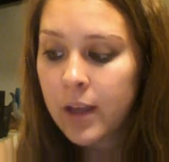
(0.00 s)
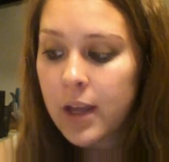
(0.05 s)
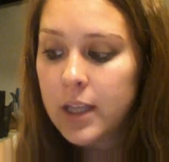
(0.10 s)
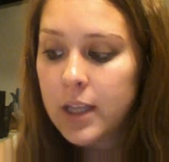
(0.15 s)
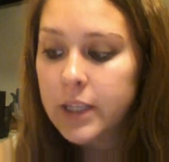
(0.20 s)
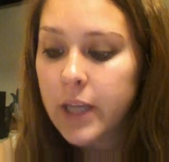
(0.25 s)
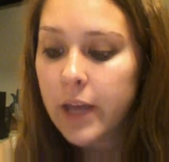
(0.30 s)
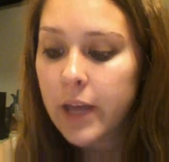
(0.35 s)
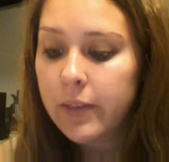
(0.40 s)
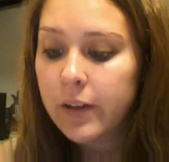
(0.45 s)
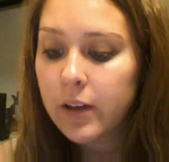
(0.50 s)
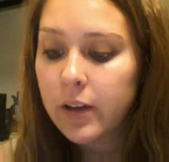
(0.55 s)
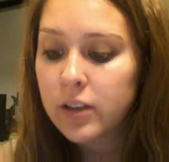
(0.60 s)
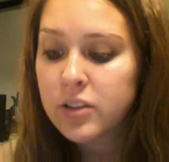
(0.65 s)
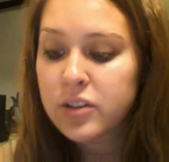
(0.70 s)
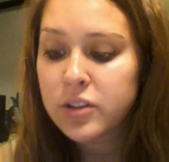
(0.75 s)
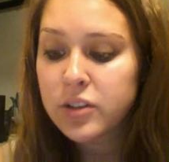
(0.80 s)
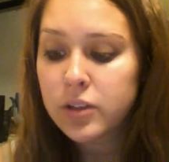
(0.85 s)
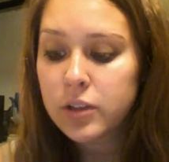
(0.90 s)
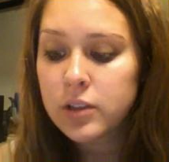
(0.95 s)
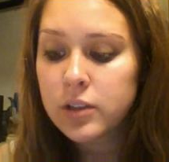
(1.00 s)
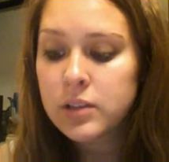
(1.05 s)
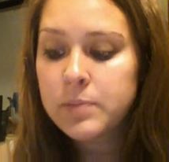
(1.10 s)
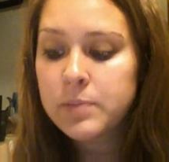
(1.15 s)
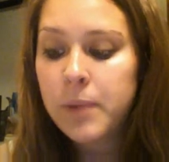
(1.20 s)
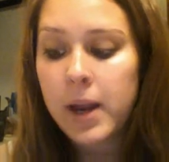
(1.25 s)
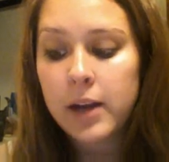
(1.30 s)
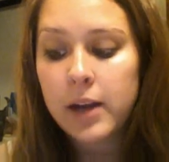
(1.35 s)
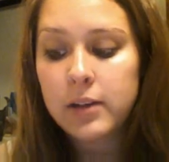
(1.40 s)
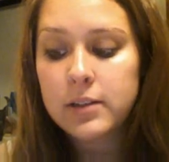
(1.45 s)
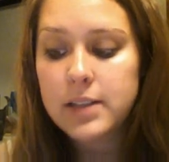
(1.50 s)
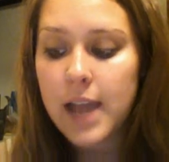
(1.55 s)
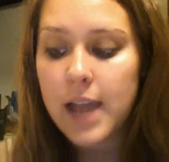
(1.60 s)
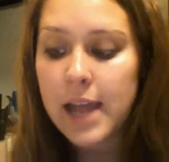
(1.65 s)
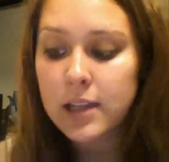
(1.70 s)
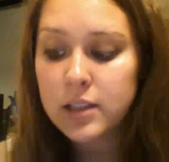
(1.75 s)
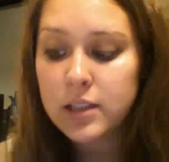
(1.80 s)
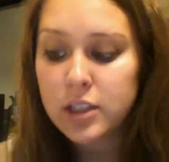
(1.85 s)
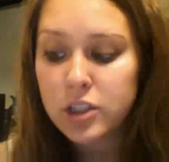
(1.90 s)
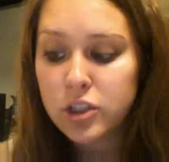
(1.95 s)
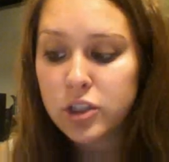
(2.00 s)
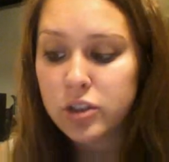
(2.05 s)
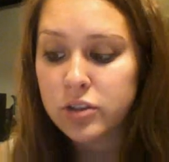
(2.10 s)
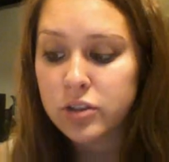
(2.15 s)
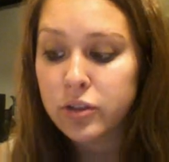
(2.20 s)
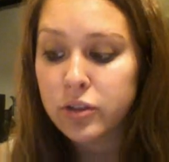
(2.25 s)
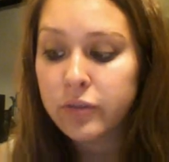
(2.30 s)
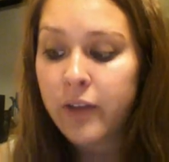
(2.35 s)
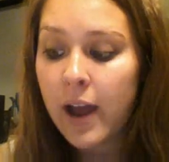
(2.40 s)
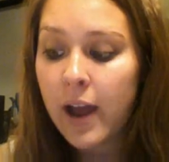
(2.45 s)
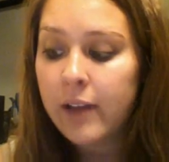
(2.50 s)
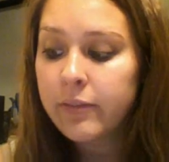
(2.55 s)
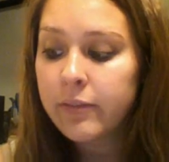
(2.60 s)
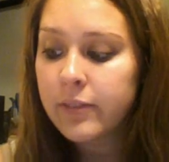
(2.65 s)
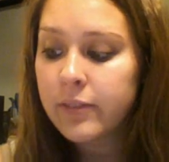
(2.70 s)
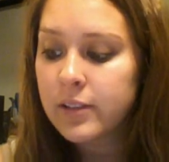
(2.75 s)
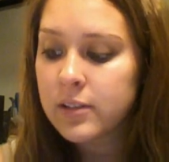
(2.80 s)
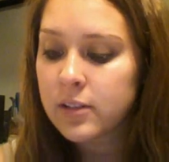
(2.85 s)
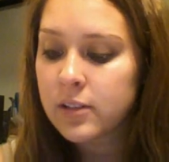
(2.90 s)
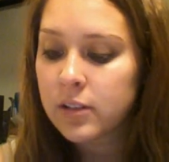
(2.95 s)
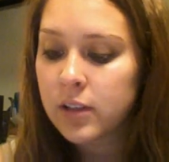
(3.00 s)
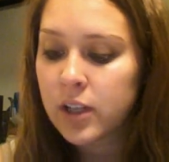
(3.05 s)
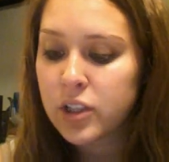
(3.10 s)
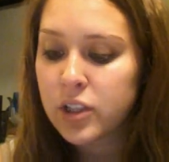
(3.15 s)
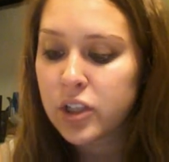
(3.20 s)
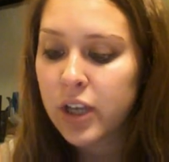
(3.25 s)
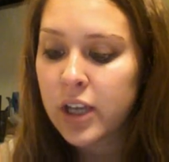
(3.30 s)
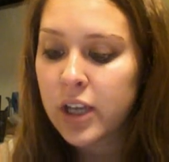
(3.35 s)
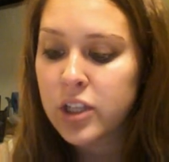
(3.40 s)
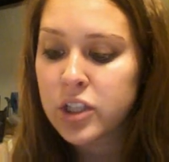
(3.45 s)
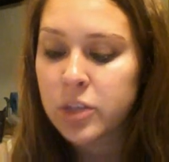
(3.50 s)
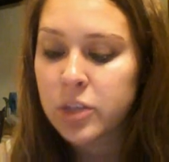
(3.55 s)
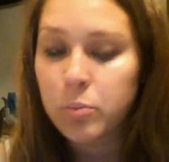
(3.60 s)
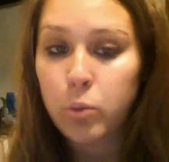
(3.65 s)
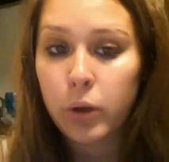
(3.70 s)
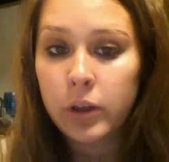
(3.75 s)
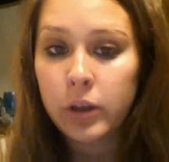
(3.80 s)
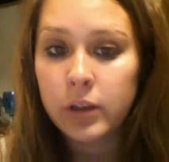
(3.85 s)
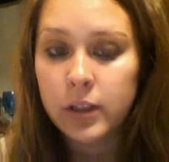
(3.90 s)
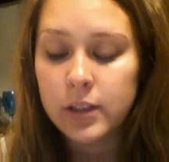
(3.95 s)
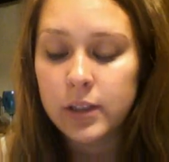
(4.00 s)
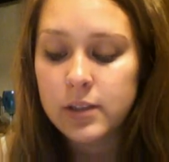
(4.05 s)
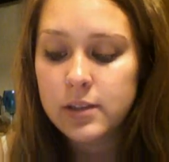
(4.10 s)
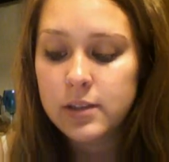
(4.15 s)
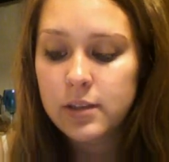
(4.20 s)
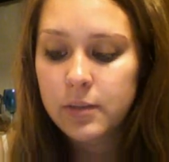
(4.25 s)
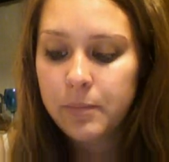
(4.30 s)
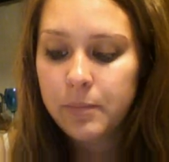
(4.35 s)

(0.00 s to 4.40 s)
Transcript: and that there are students, parents, and teachers who find physical education pointless